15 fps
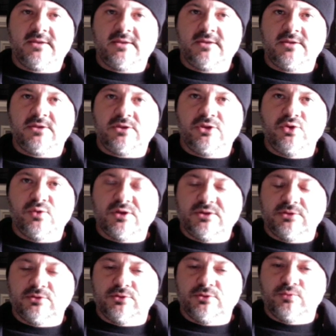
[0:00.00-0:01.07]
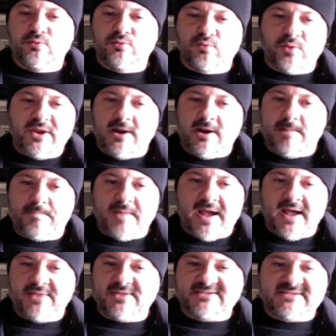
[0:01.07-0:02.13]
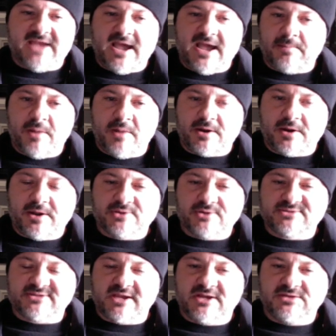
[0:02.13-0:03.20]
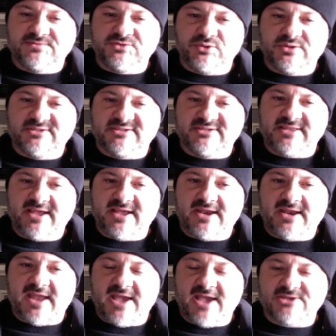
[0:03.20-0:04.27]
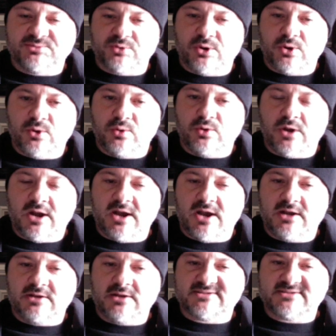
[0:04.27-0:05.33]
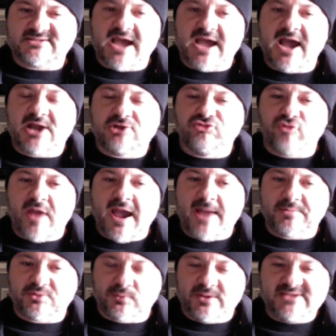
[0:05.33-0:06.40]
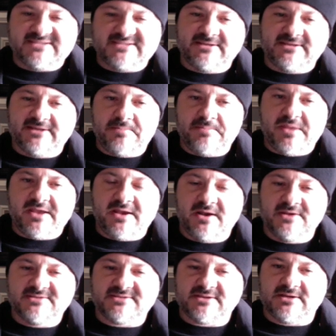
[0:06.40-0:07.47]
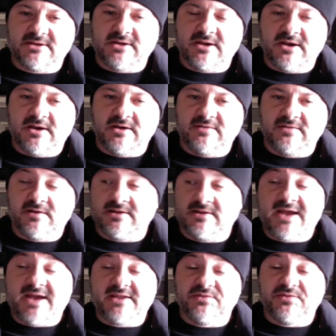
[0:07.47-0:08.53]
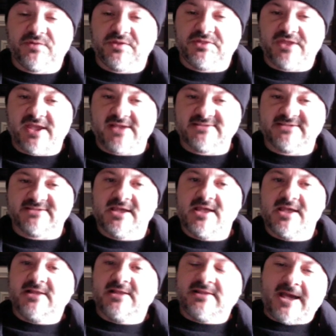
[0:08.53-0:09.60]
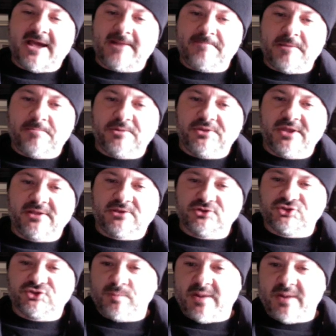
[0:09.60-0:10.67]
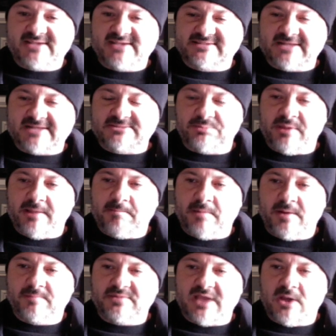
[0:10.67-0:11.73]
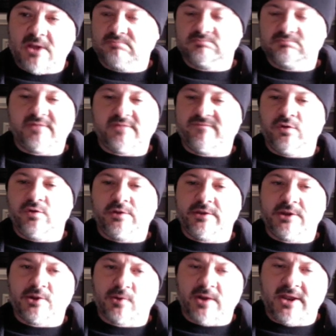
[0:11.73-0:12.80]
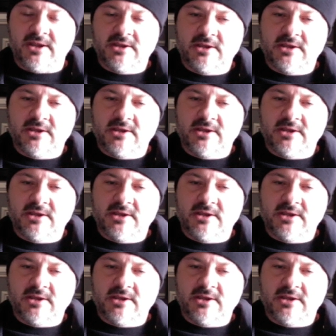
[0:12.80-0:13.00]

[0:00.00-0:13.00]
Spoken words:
You could read up on the stock market yourselves. You could see that Hasbro stock dropped recently because of a lot of different things. A lot of people think there's too many sets being pumped out. Fully agree.